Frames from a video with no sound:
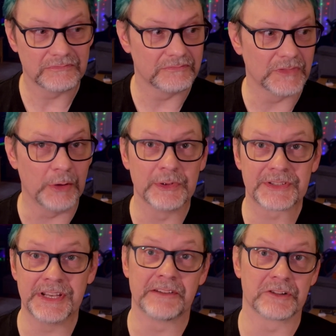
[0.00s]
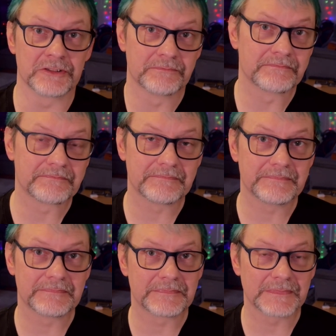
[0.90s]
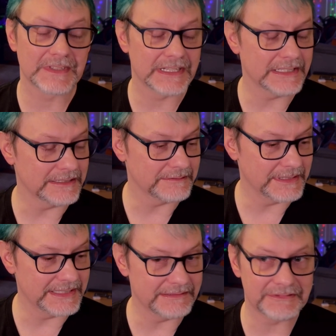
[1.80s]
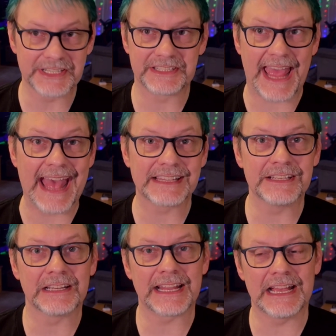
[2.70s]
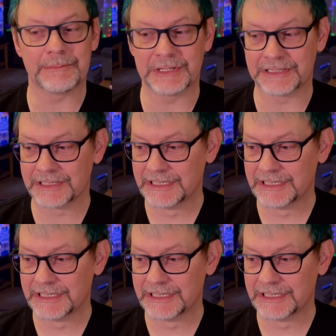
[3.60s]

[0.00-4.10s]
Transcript: almost never. It just has not happened.